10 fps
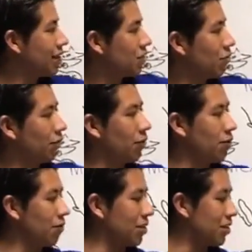this
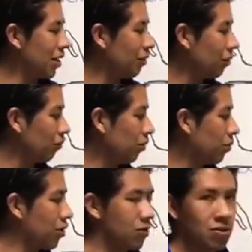thermoforming machine will
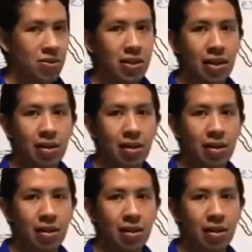produce